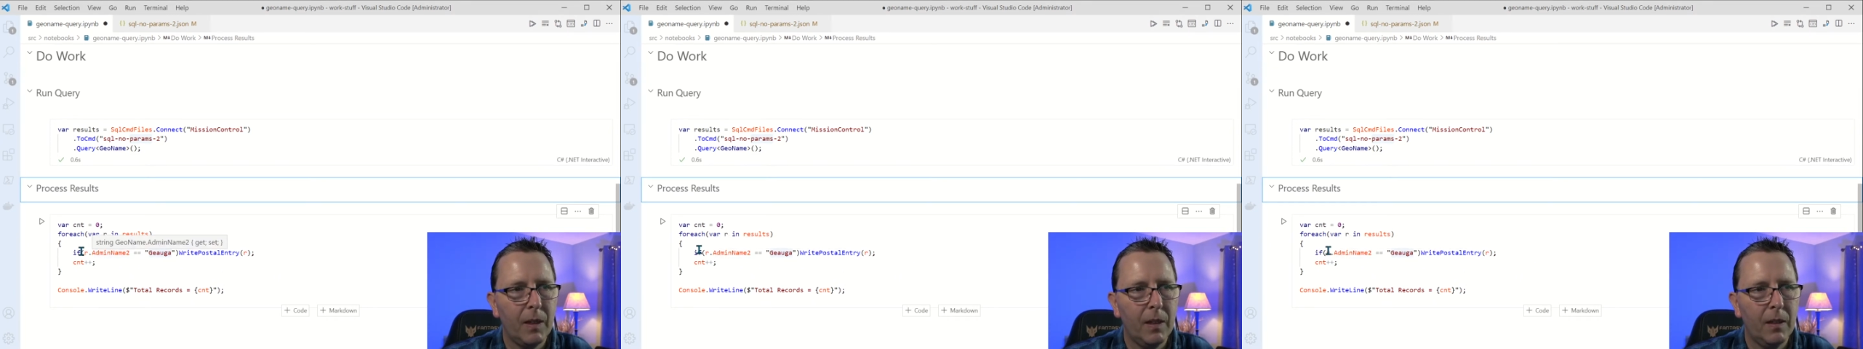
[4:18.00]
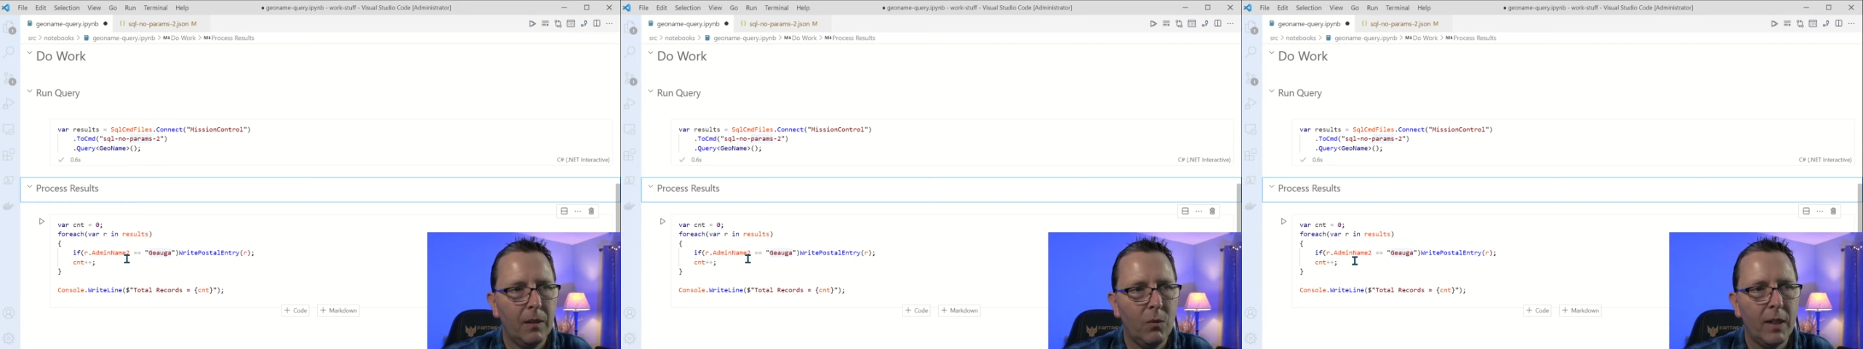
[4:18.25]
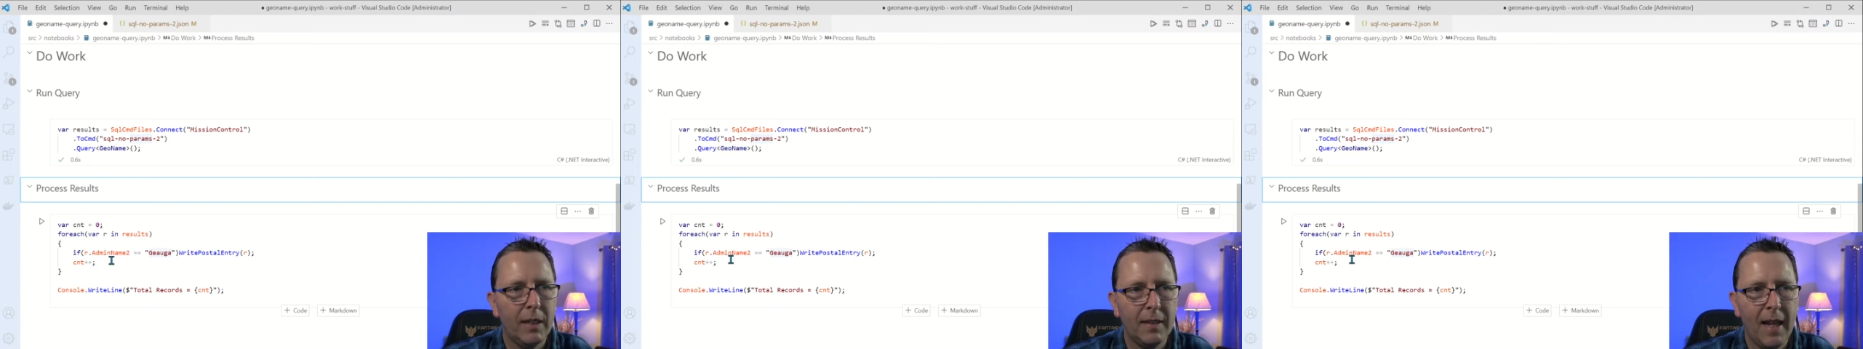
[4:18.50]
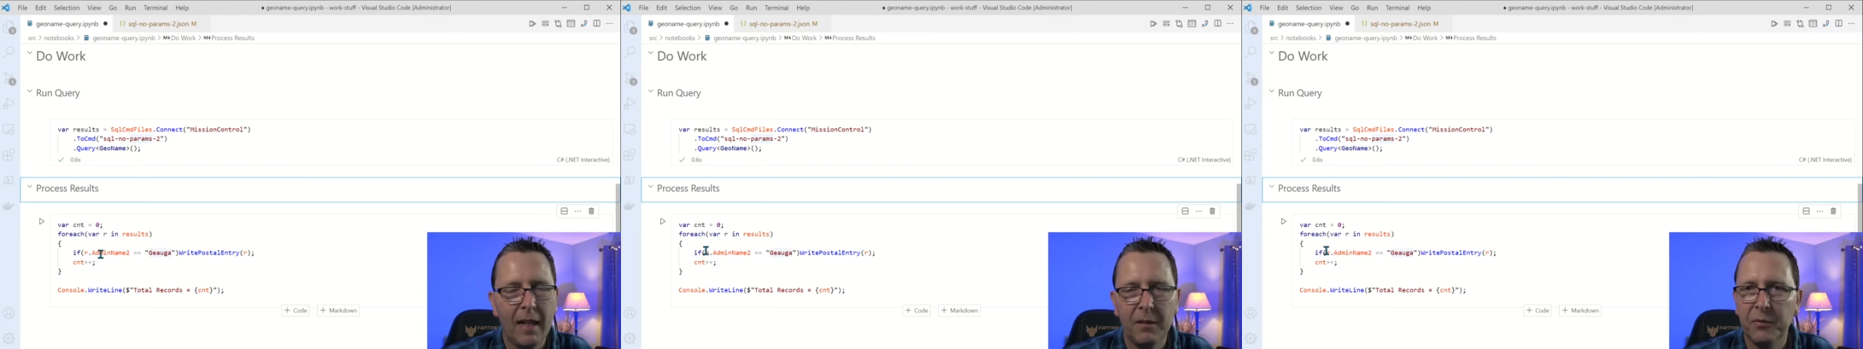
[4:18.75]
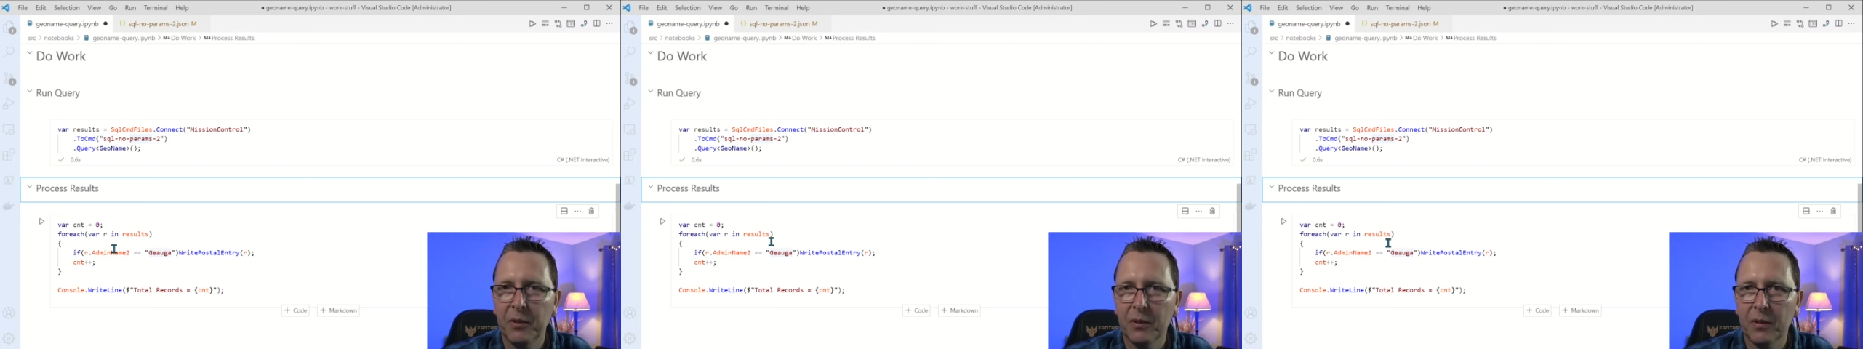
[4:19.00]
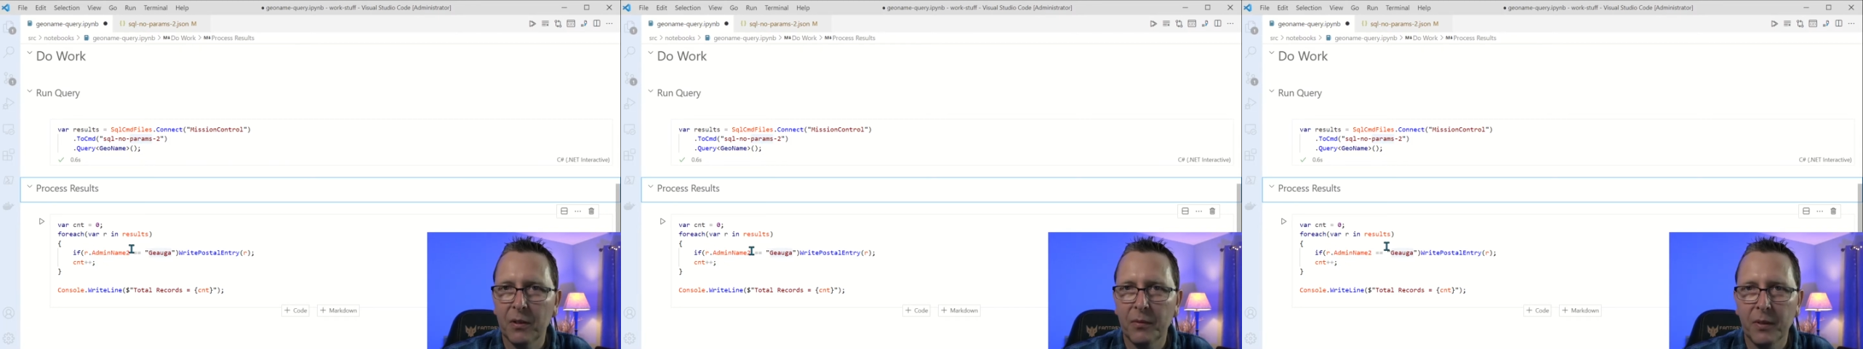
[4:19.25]
wanted to add a
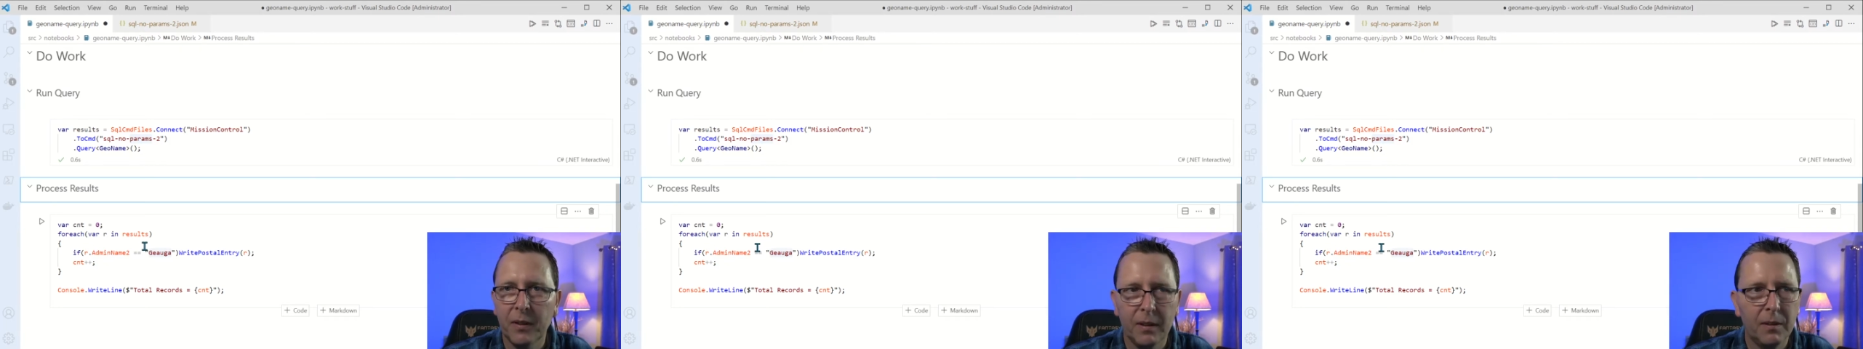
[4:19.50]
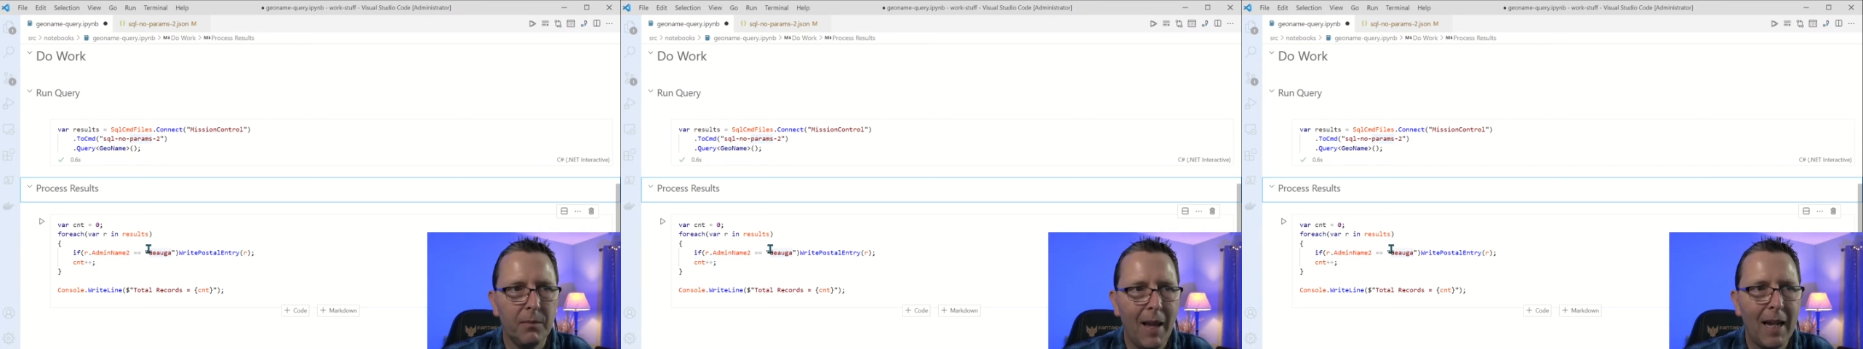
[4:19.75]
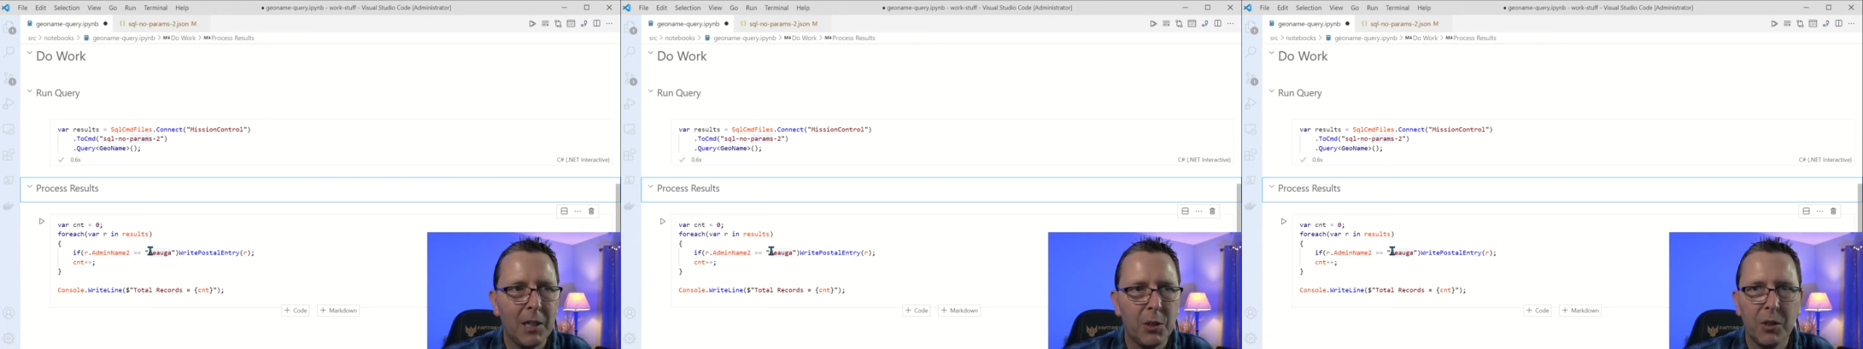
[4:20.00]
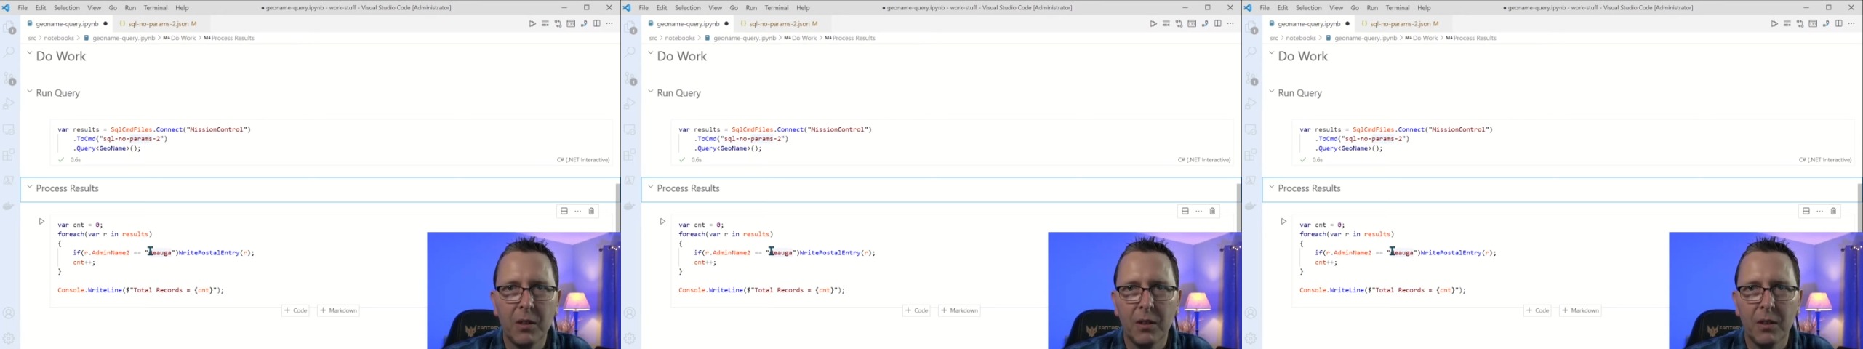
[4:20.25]
filter if it didn't match